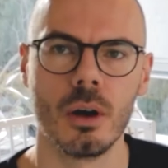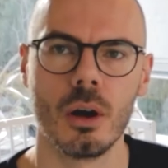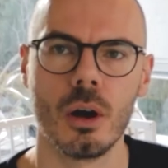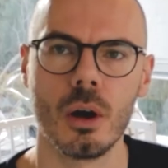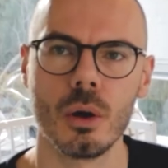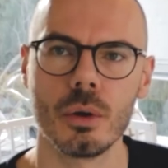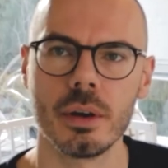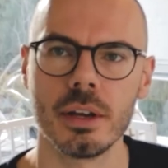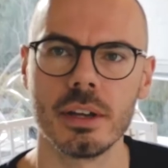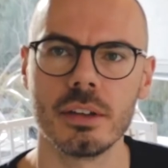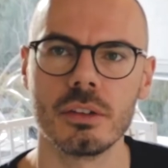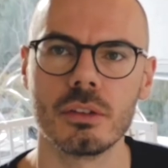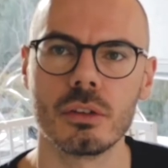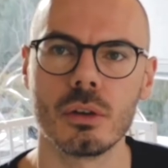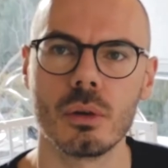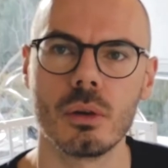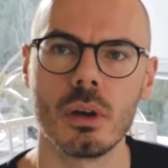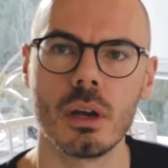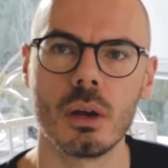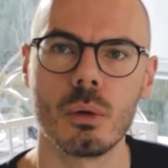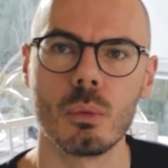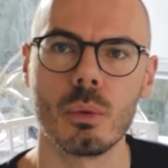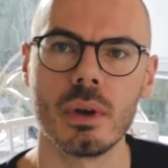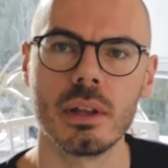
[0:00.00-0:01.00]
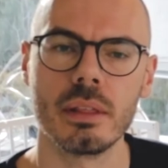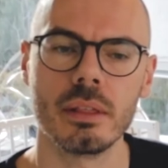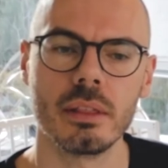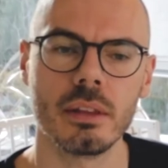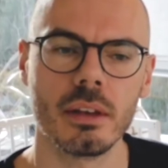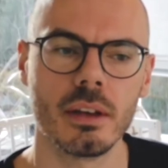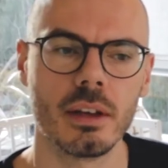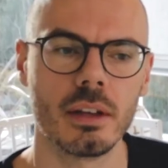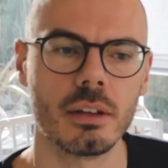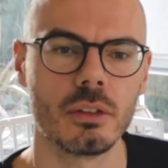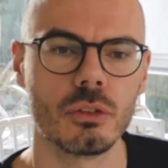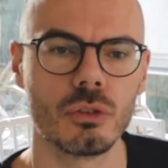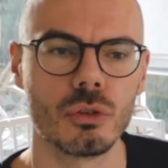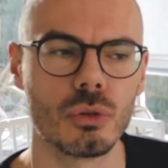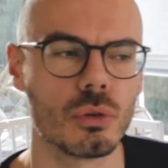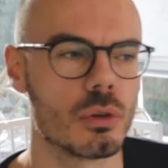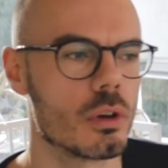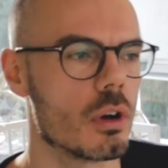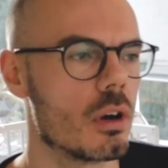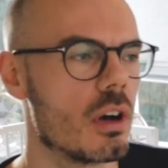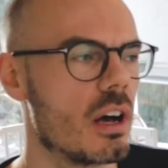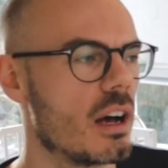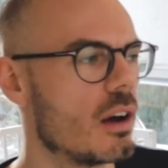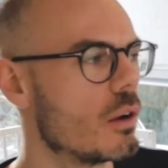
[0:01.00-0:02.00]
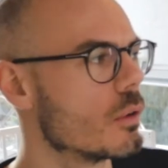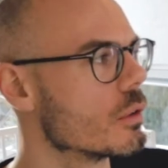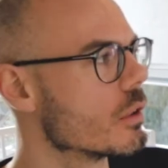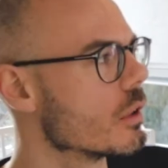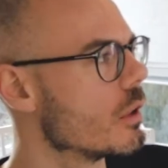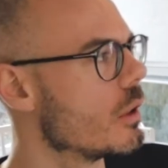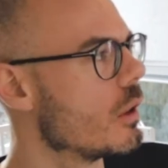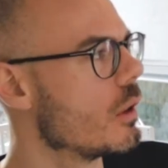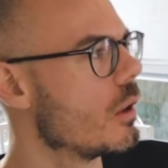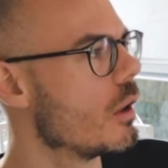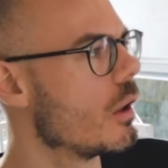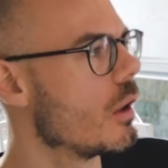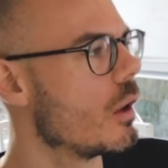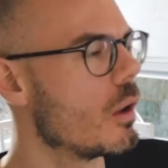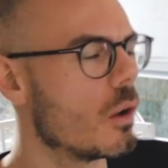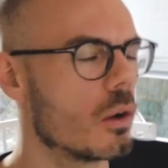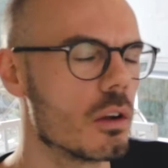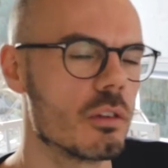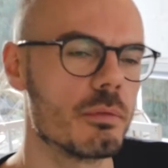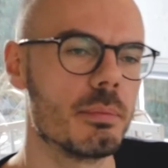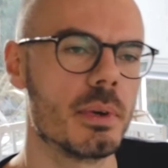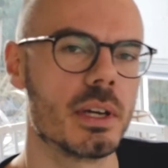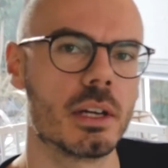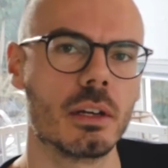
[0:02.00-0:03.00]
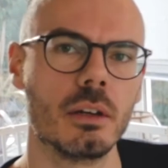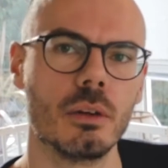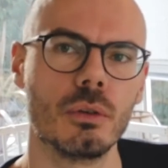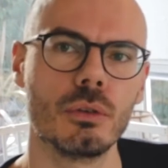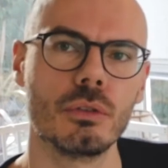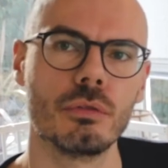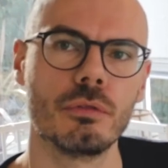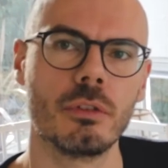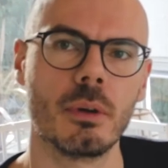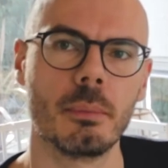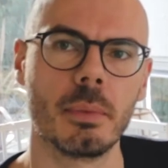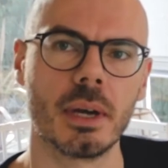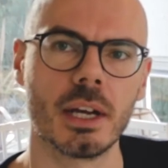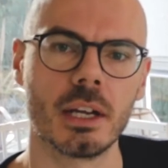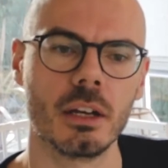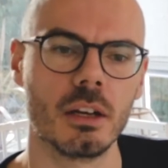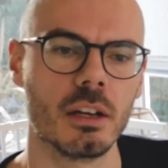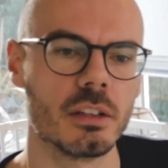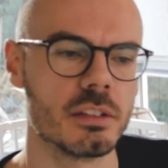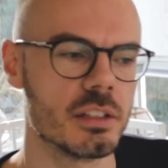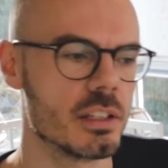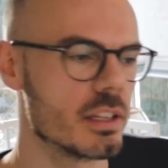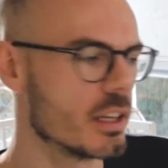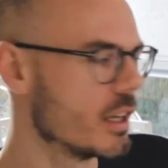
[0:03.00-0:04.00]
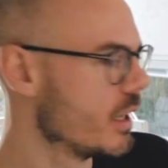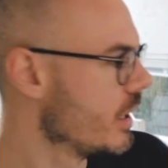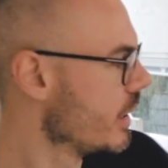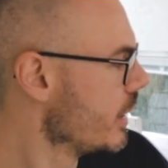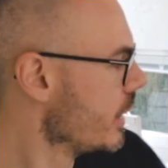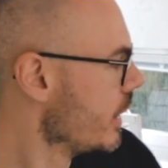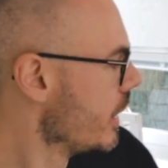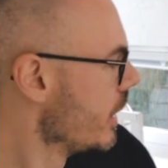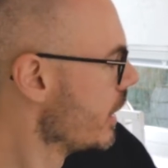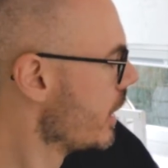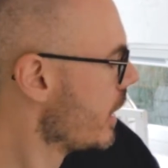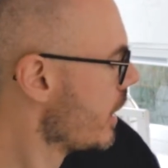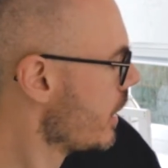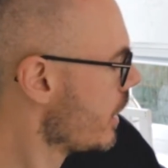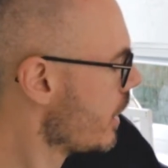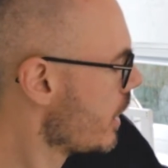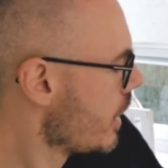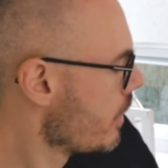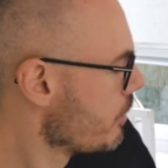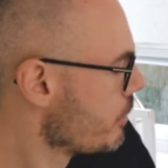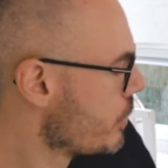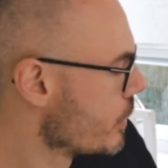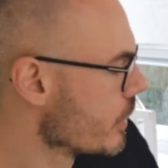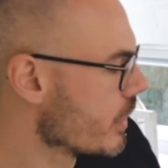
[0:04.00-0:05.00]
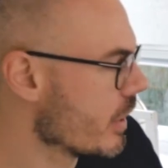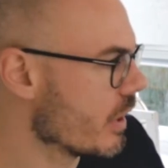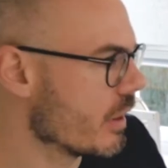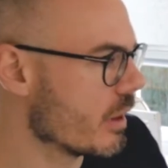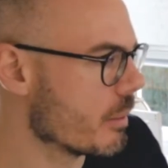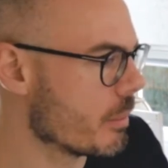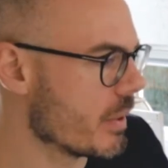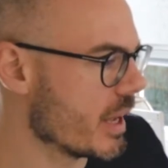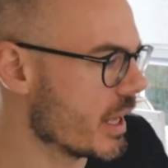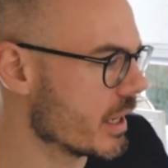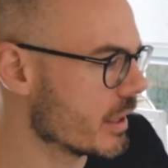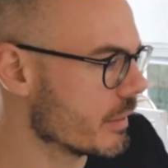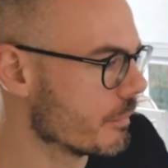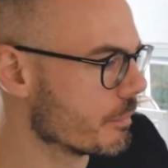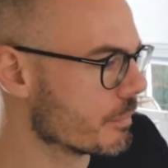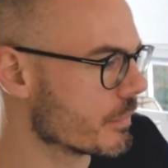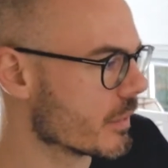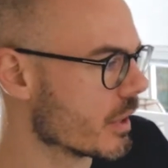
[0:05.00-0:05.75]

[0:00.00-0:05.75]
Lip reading: Okay, so I went and took out all of my clothes from my closet, put on the bed.